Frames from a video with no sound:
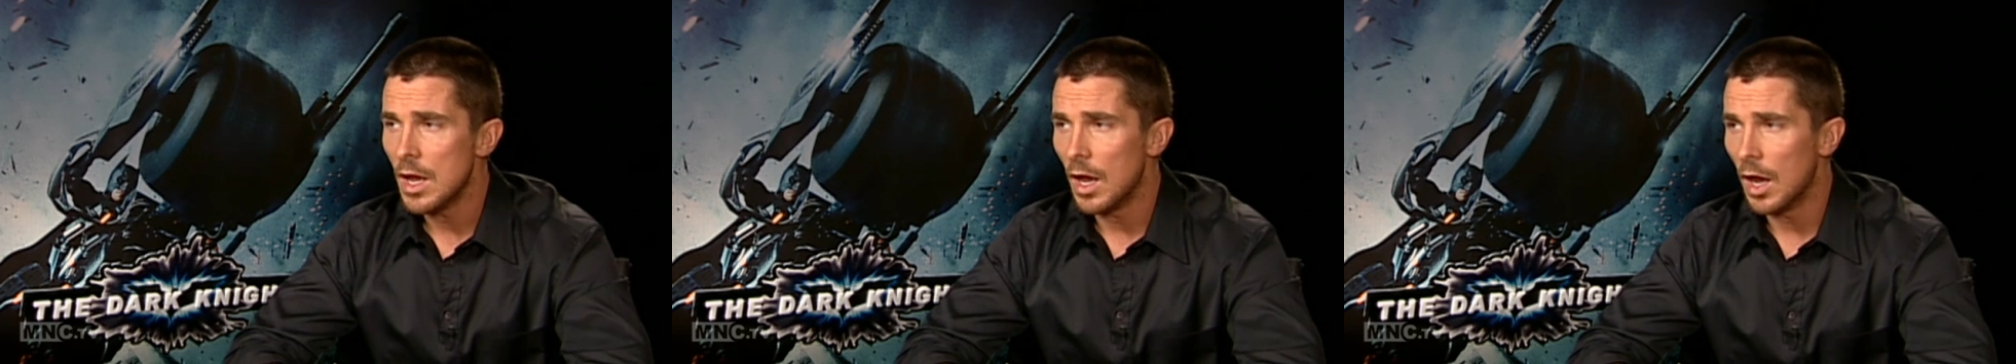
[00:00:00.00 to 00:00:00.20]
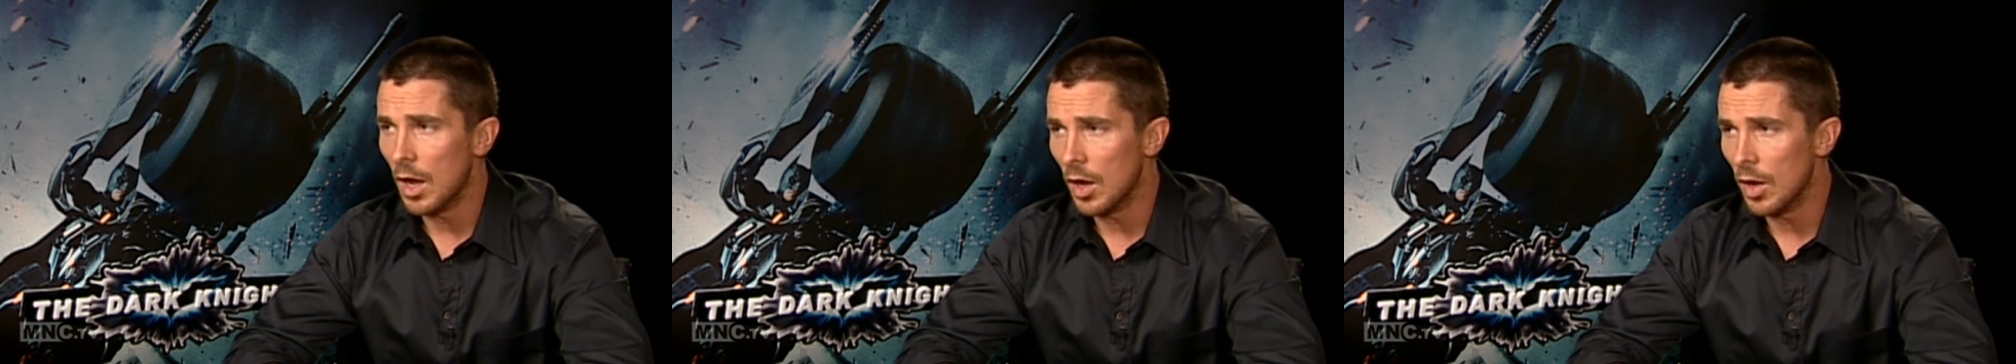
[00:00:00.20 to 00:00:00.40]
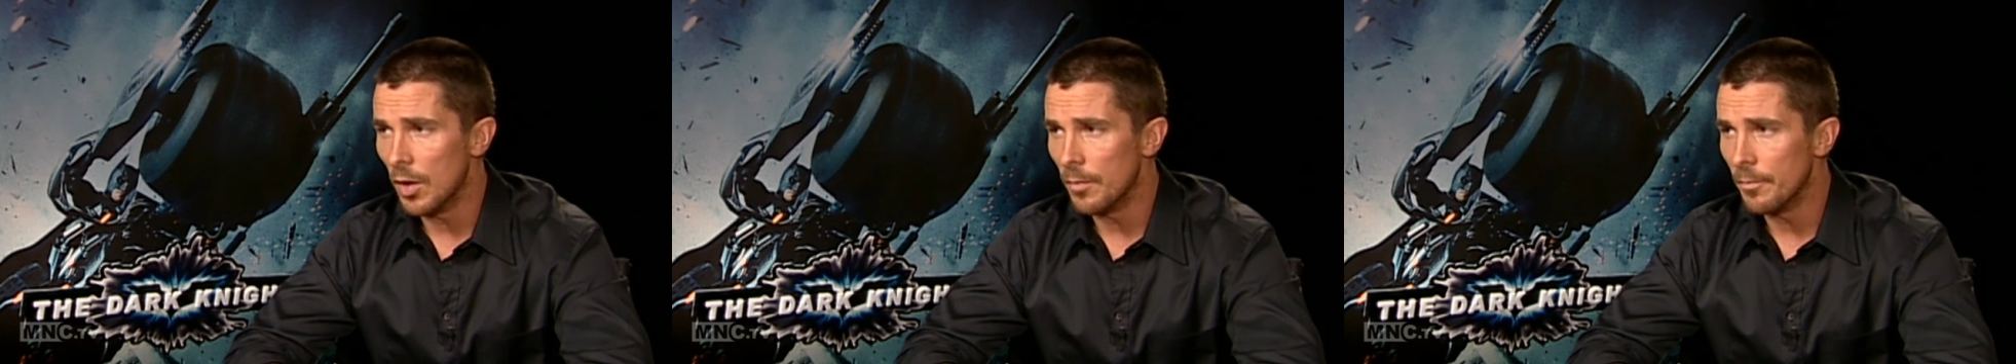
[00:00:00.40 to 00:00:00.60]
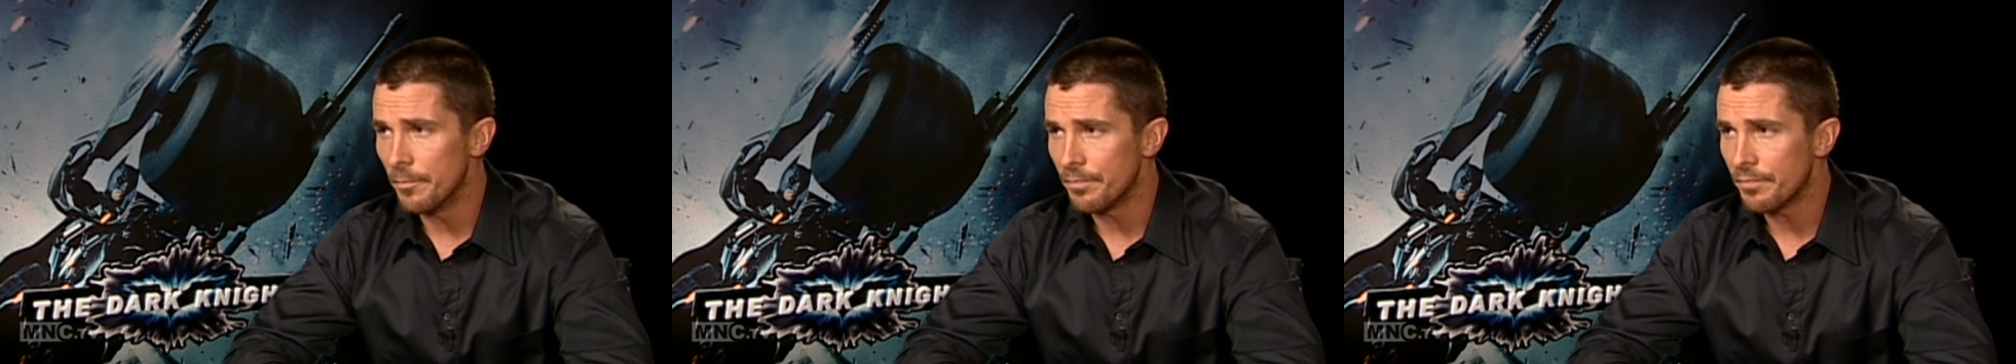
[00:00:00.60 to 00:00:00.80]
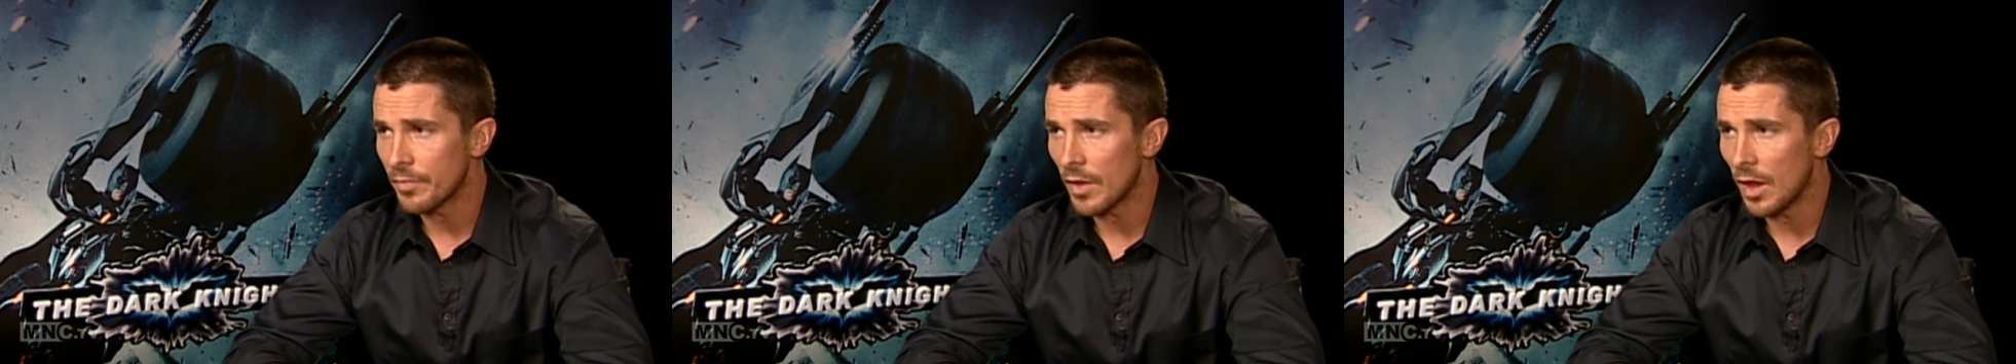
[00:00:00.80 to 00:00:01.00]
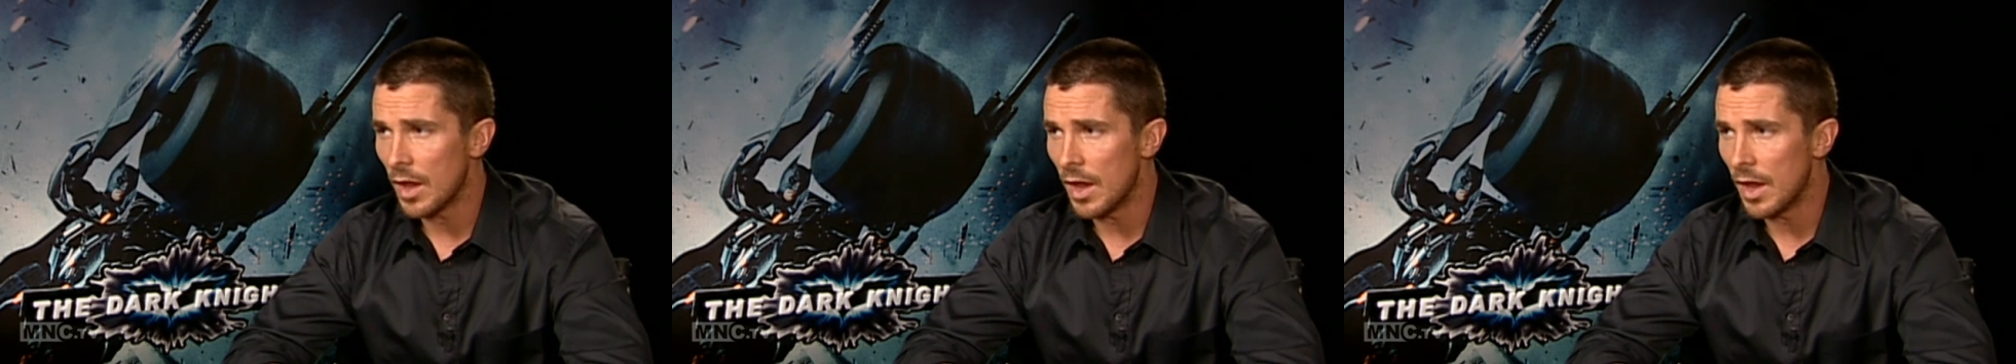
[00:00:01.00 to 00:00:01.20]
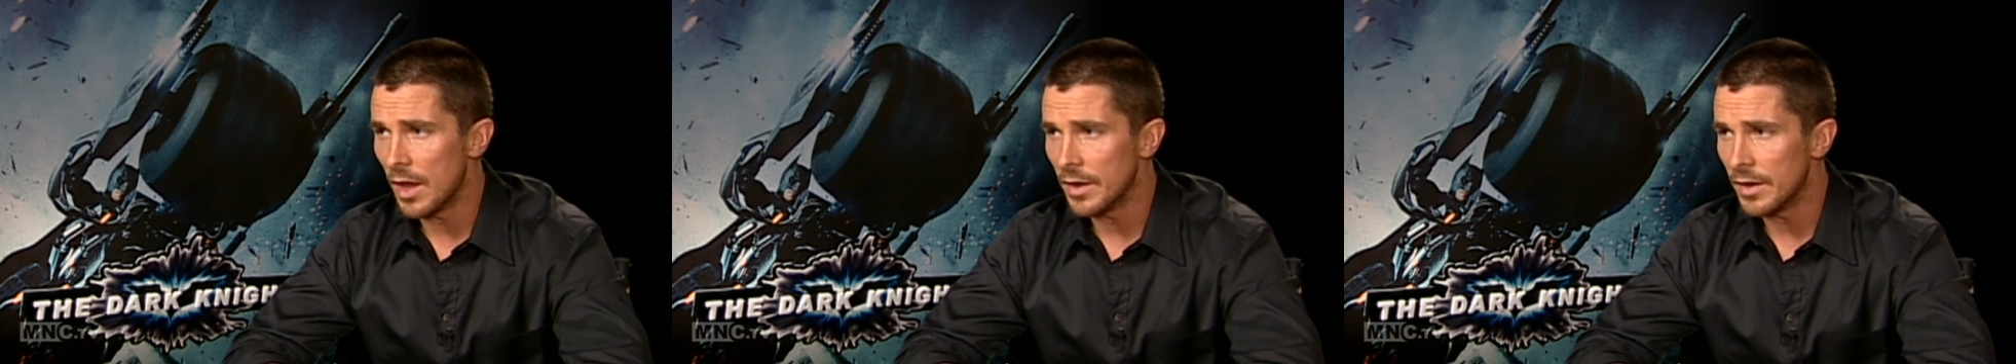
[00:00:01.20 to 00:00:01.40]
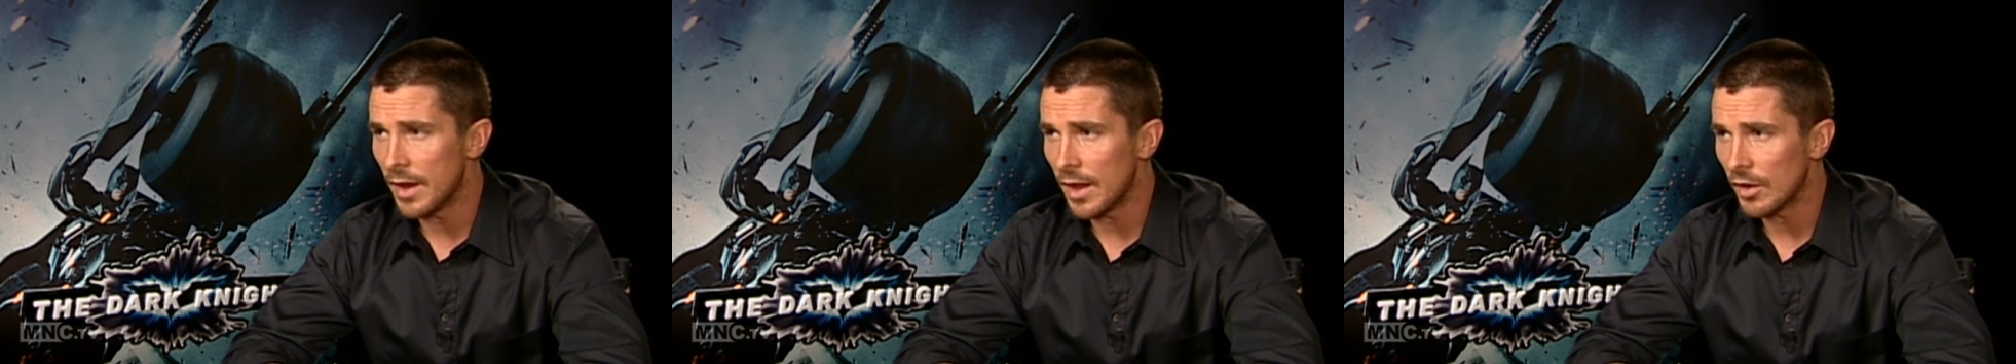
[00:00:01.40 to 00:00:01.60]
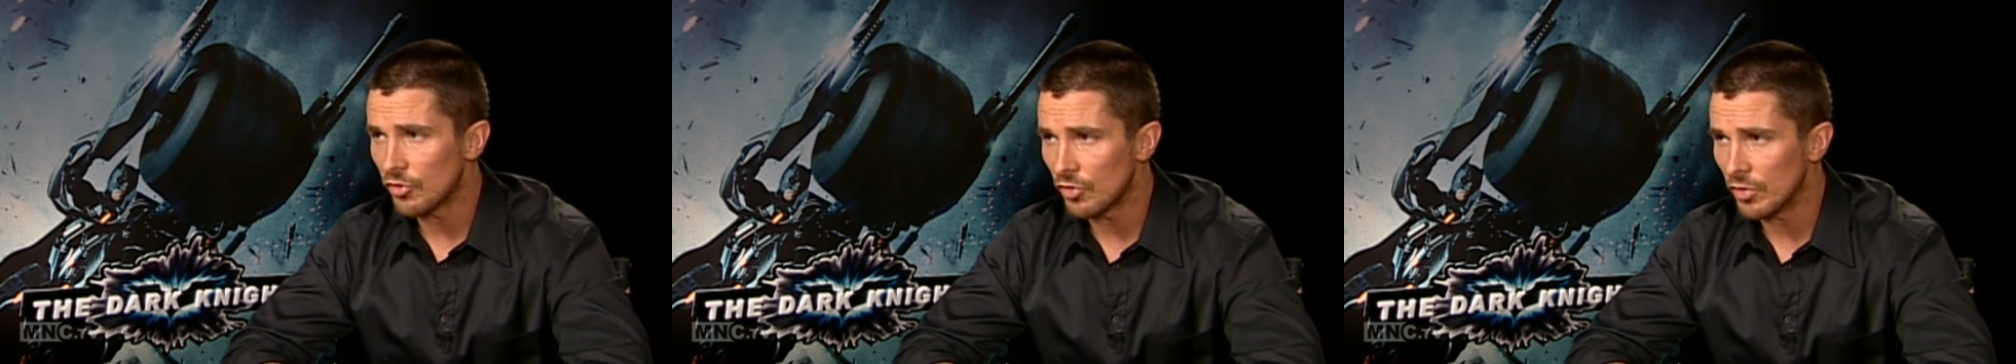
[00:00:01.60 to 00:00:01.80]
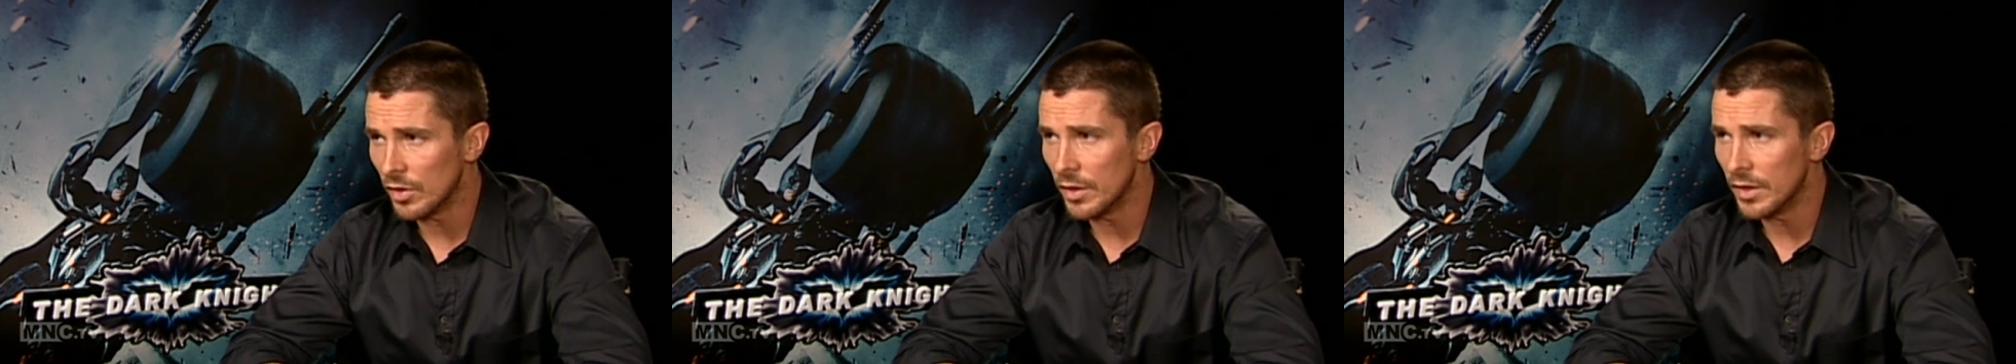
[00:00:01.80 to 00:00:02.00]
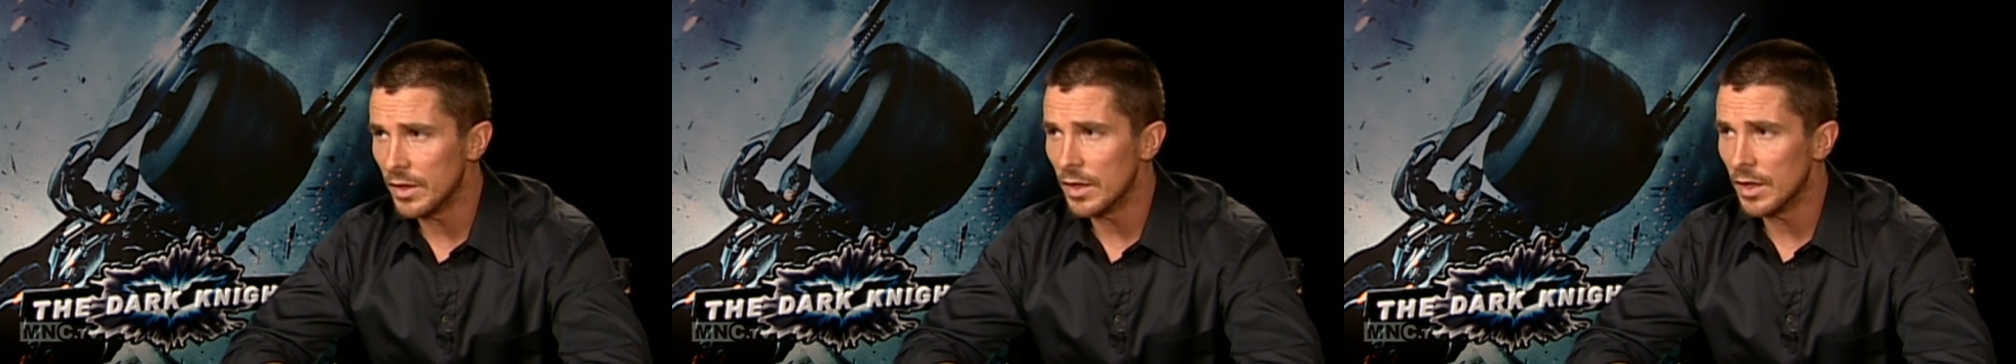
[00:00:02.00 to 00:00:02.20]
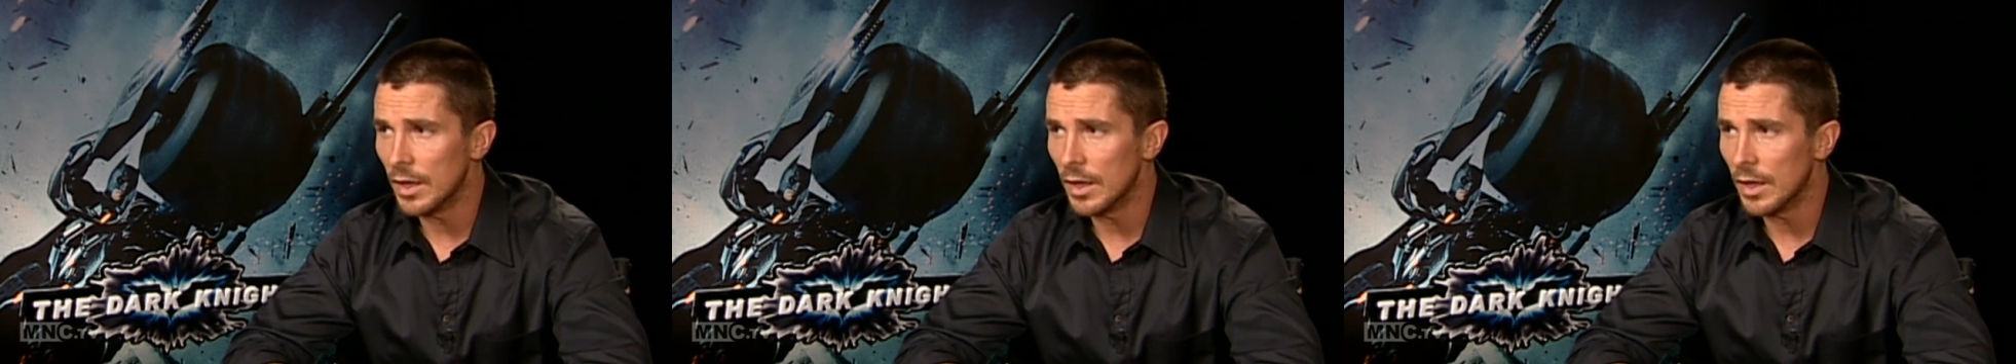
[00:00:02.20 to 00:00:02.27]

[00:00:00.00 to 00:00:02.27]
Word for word: um, and actually